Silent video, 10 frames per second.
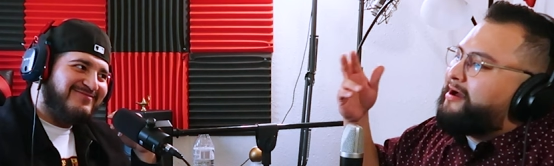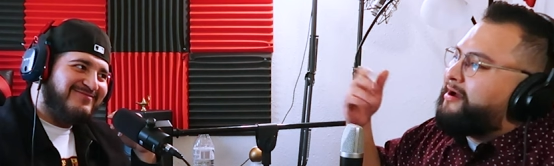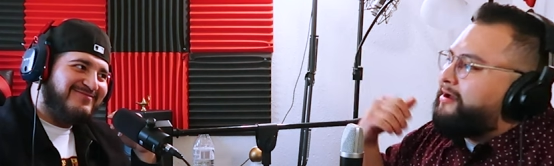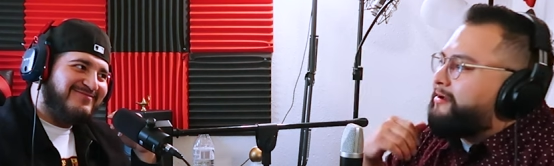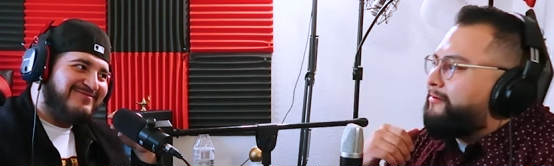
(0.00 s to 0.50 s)

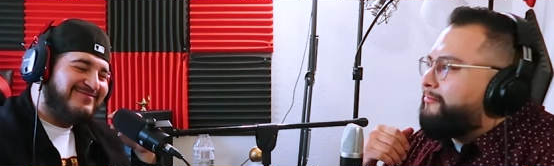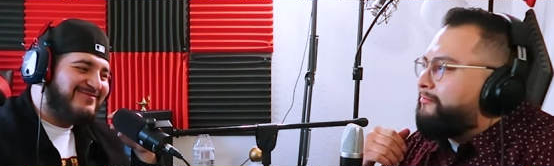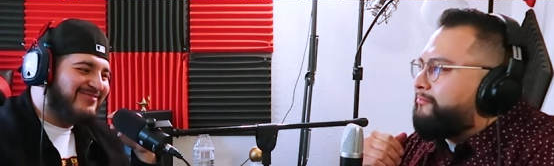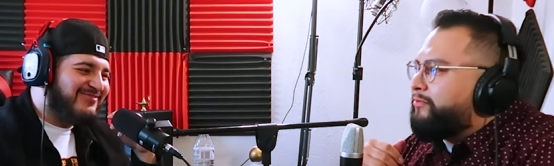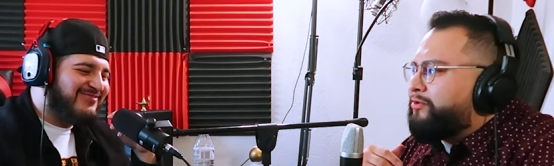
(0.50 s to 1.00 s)

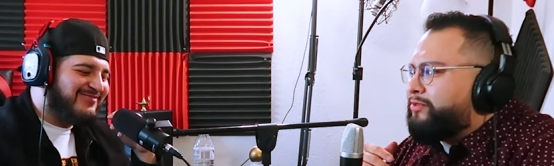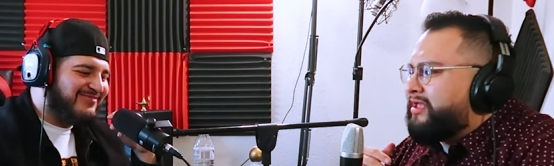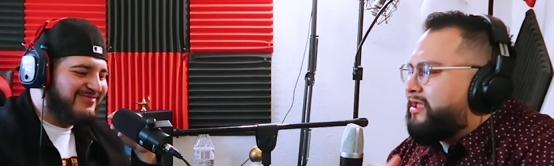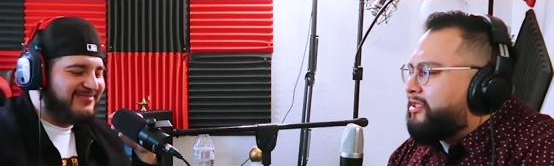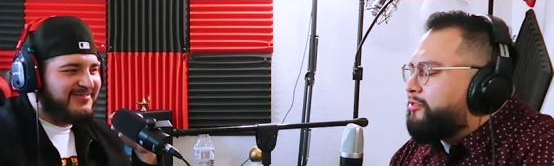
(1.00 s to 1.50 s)
Speaker 1: Um, dude
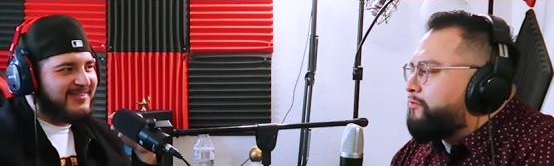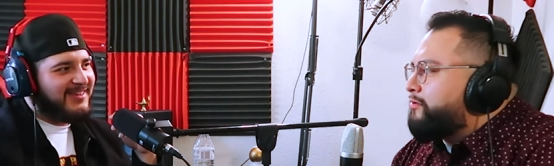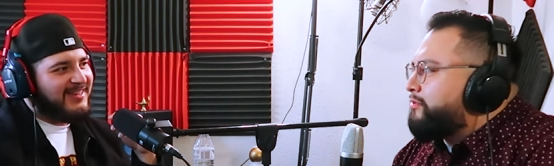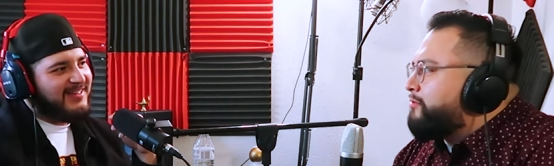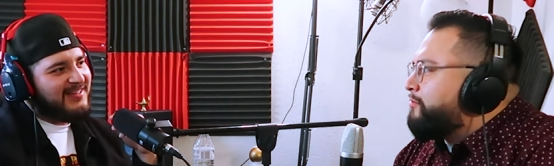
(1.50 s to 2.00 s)
did like a
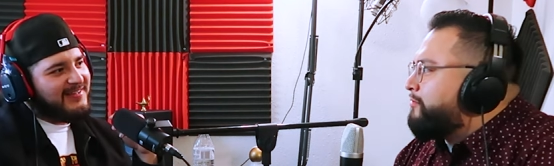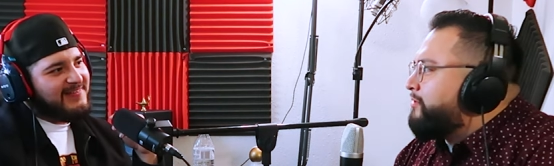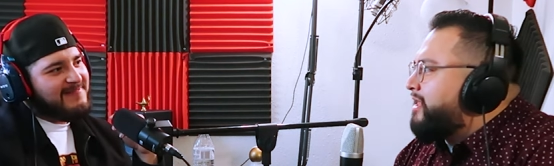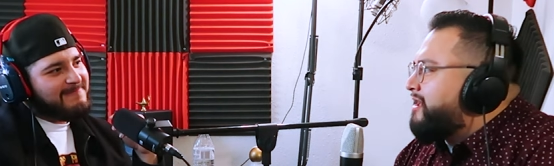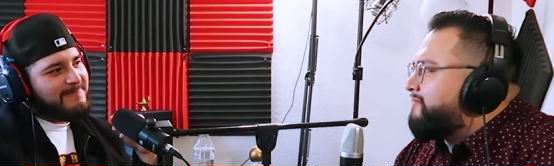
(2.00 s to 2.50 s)
two two
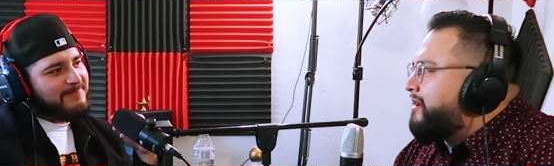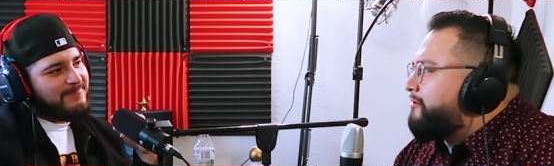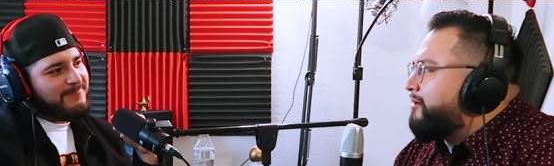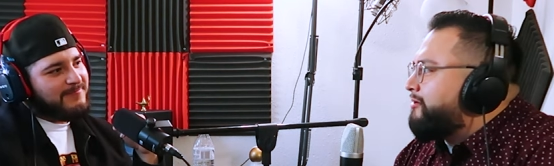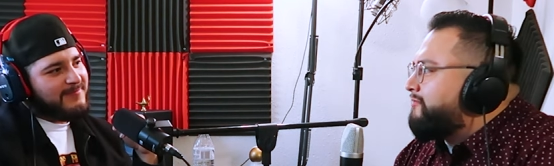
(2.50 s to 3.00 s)
and a half
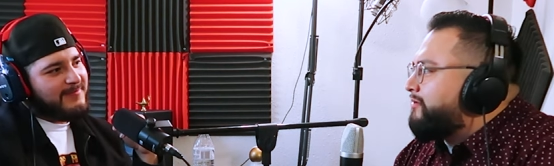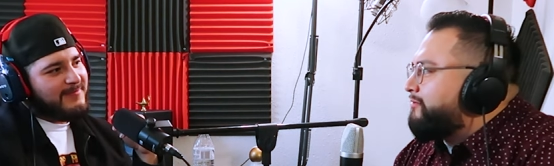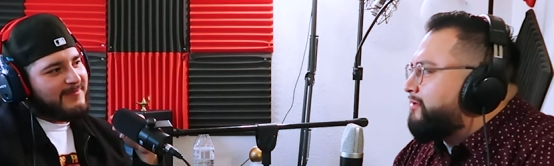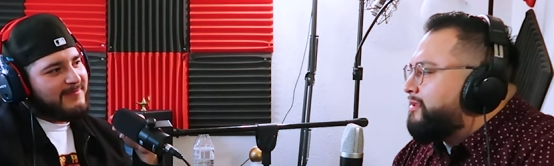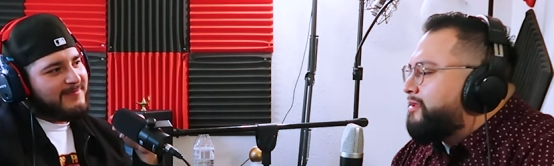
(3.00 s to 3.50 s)
hour
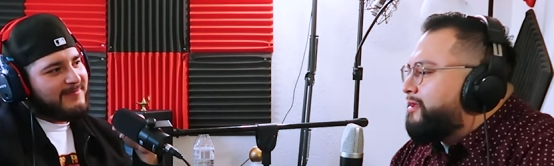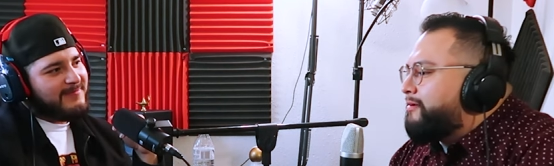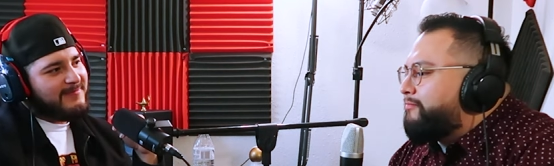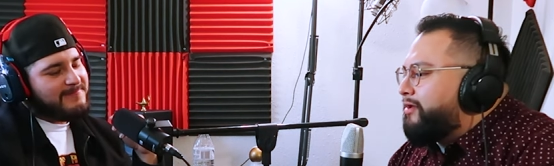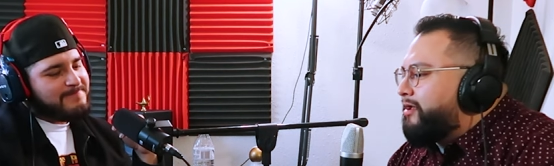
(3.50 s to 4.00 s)
interview,
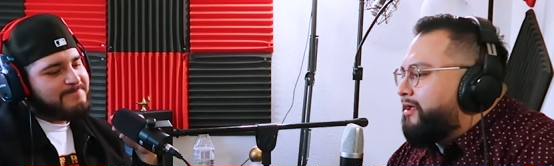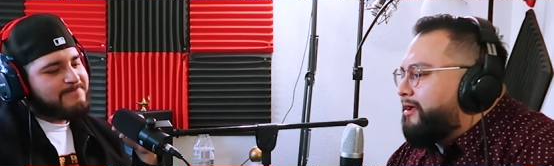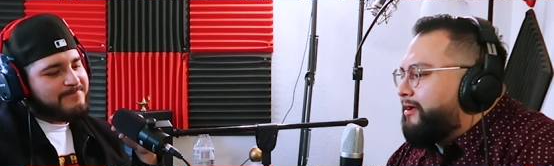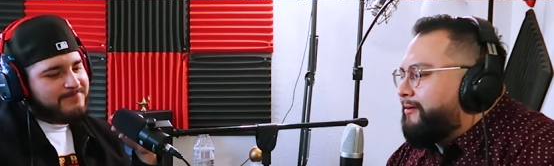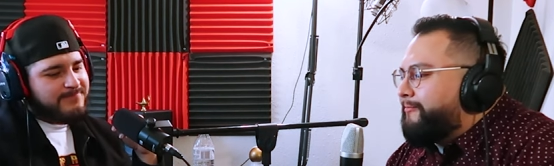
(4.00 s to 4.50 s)
but
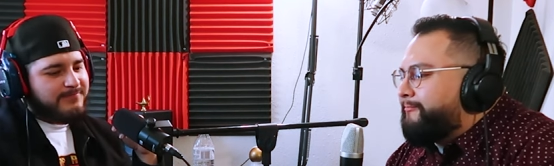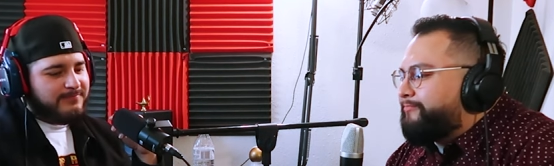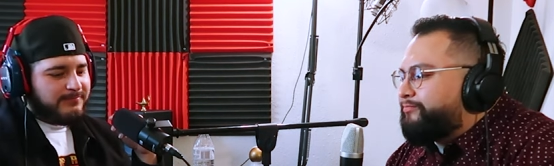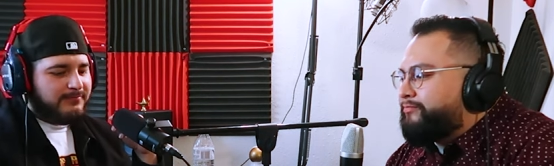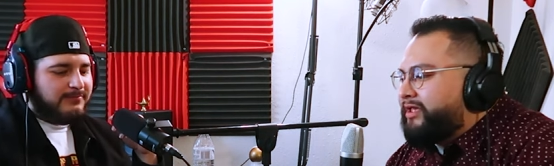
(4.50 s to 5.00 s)

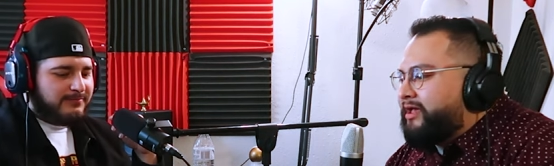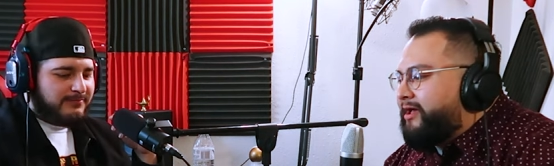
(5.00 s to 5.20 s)
um, but